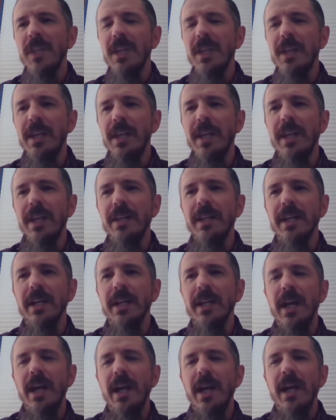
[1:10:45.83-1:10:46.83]
and
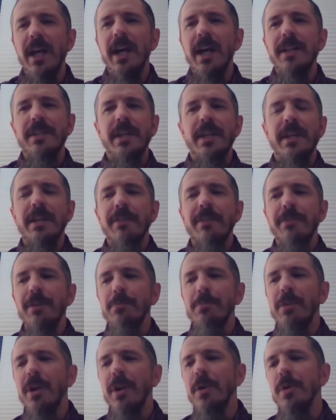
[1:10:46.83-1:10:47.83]
uh, I'd say a
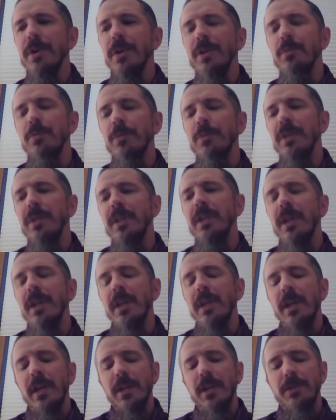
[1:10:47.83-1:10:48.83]
definite priority would be
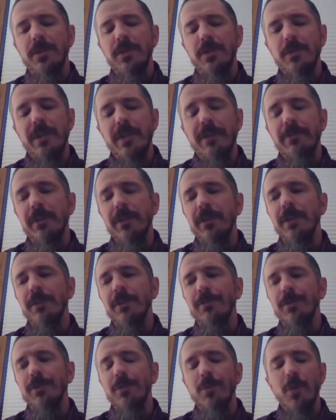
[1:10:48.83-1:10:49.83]
to definitely
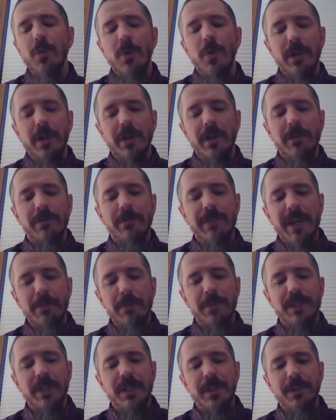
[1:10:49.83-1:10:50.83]
look for more of
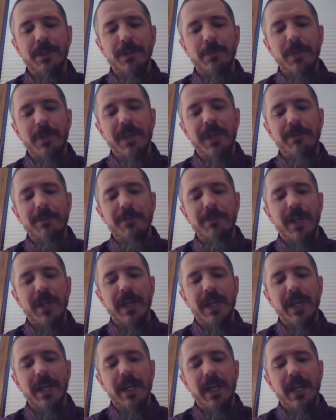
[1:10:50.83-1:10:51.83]
that particular
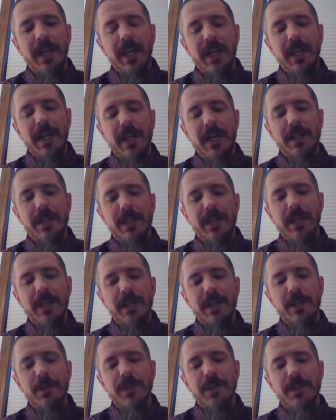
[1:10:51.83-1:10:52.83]
mayfly and, uh,
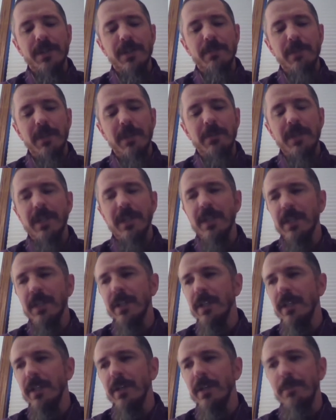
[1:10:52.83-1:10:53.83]
you know, just maybe
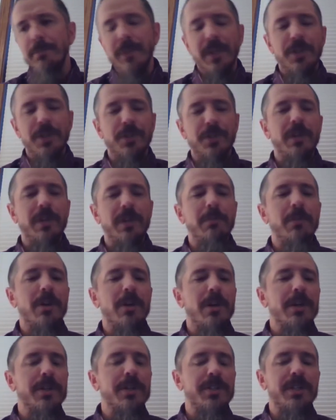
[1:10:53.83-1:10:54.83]
a, a, a, stream
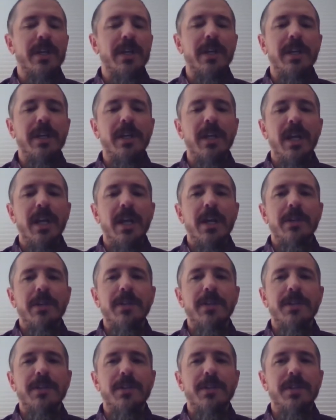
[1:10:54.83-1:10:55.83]
long study
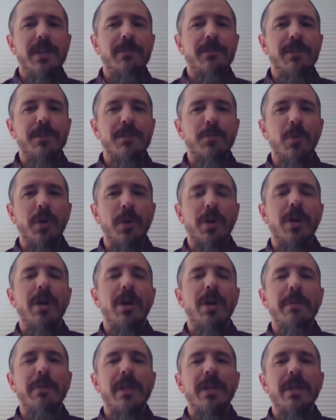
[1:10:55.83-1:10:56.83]
just to see if it's more
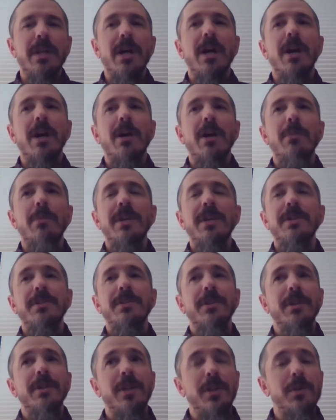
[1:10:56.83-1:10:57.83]
common. Um, is
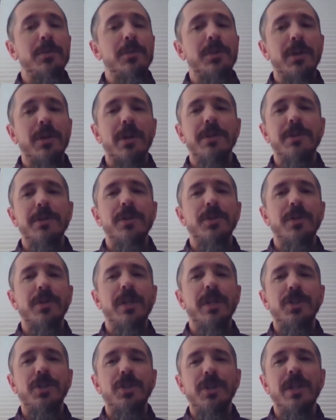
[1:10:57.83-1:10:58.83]
there a huge
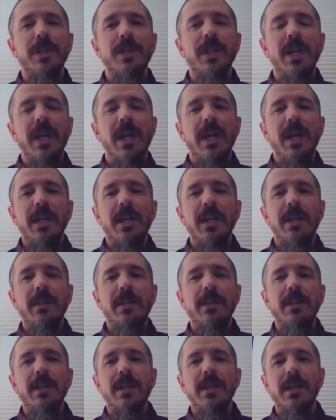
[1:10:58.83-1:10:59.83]
concentration
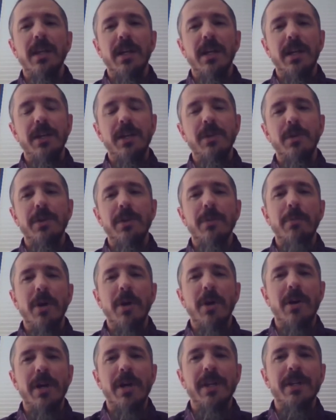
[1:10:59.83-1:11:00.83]
in the, uh, you know, in the
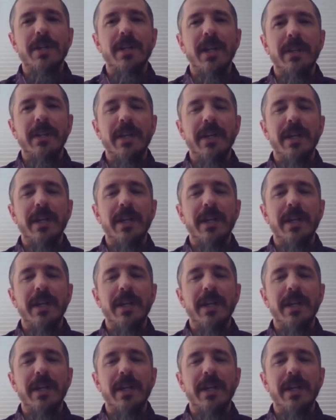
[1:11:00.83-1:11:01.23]
pond that